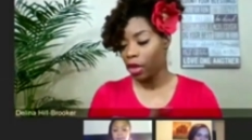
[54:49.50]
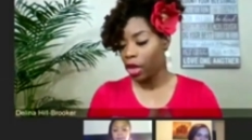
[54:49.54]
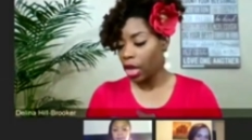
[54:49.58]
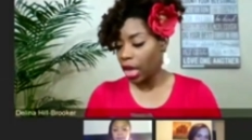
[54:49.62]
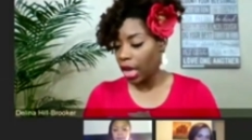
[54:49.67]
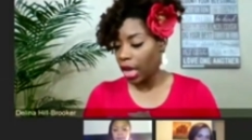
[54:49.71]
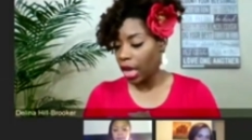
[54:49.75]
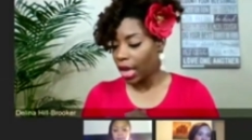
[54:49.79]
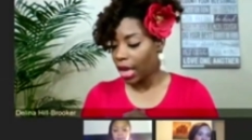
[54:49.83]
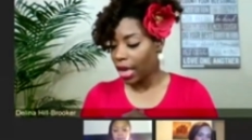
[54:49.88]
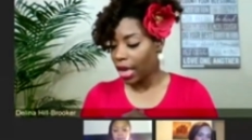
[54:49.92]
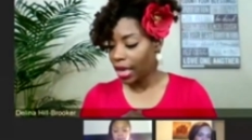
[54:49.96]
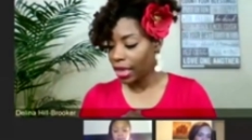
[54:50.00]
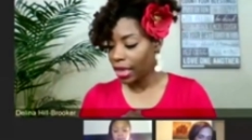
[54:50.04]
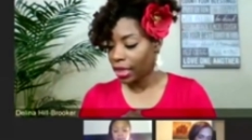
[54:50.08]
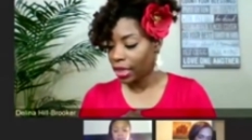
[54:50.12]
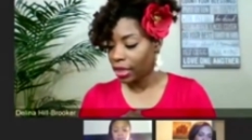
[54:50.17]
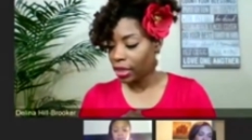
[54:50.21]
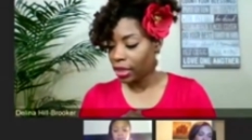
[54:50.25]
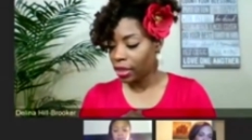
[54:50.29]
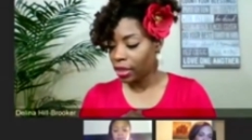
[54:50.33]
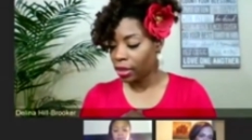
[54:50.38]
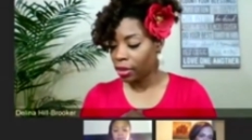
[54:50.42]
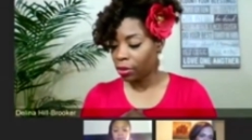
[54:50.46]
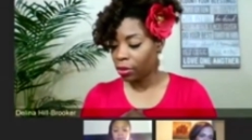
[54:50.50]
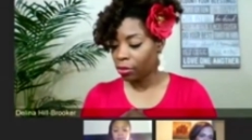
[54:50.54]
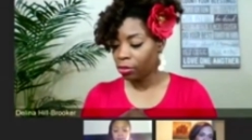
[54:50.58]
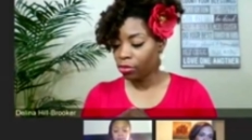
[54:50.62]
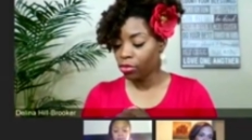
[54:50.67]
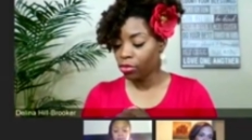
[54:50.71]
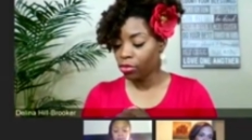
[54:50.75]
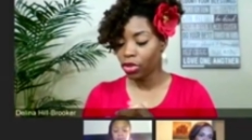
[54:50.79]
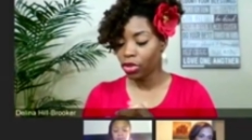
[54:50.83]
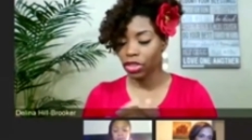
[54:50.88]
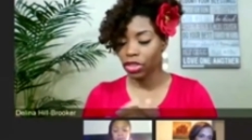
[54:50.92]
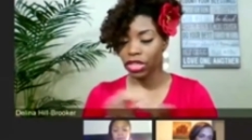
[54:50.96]
And
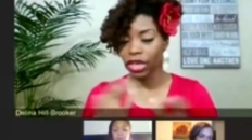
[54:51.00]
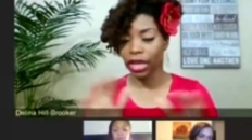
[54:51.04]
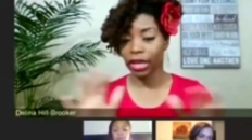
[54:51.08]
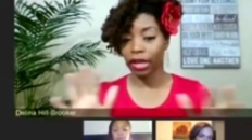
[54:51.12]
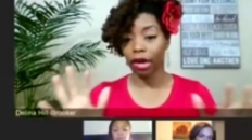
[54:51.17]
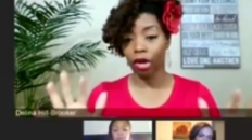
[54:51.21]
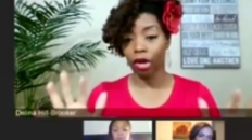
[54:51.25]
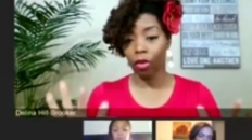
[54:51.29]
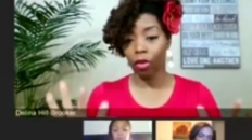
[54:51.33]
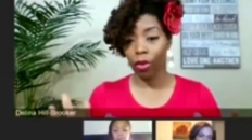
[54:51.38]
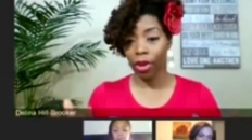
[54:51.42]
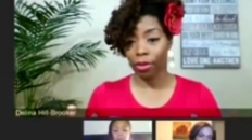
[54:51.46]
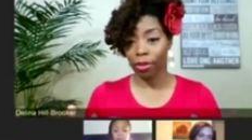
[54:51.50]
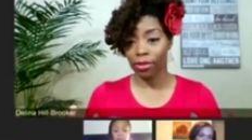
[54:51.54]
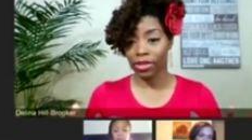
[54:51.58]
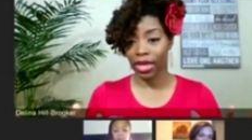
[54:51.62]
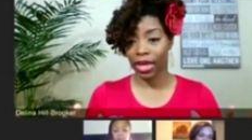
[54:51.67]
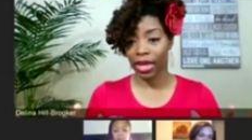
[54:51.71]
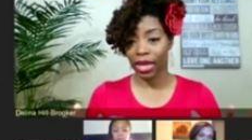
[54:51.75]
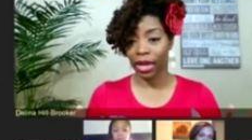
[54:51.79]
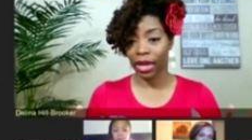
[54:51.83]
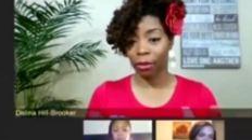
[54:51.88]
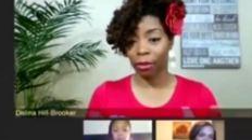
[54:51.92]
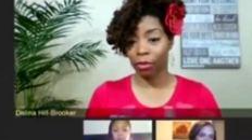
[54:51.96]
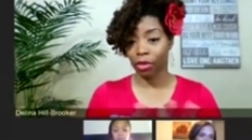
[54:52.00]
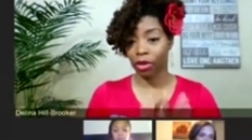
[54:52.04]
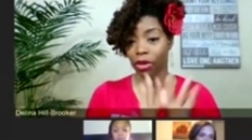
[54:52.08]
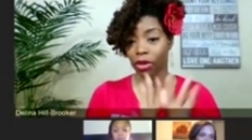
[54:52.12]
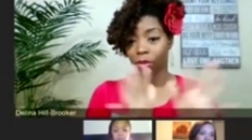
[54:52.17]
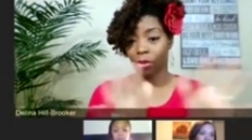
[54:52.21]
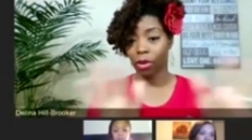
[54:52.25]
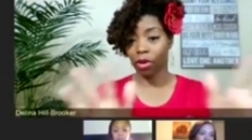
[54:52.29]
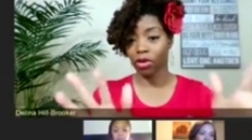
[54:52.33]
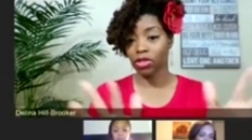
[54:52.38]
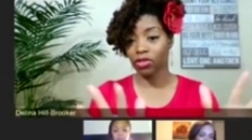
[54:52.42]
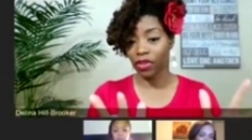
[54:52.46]
you can check out her website. I'm going to
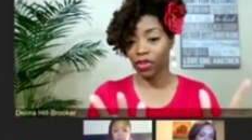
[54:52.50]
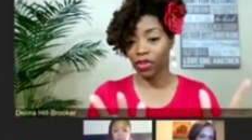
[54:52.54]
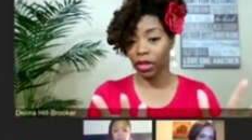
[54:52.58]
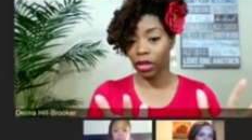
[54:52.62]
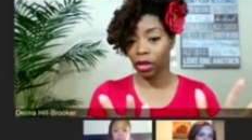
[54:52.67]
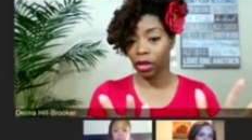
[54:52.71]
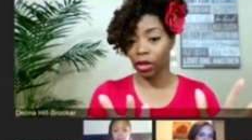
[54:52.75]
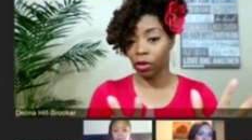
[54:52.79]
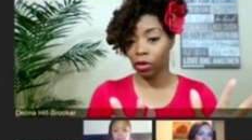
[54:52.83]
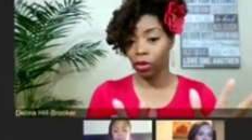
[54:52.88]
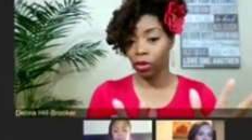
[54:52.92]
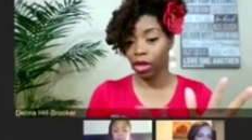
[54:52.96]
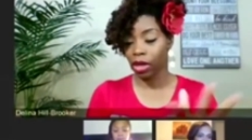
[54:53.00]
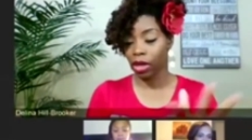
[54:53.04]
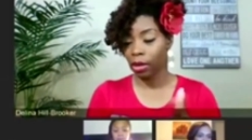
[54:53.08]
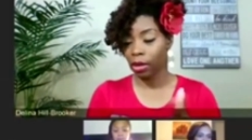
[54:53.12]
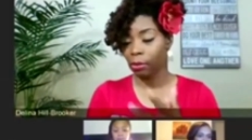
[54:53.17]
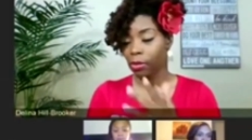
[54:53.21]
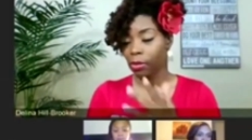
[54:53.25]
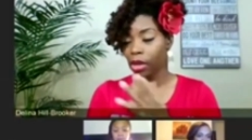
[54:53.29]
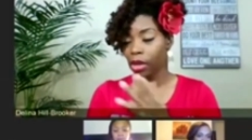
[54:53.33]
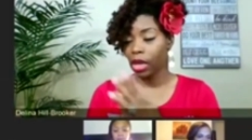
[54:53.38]
post a video up.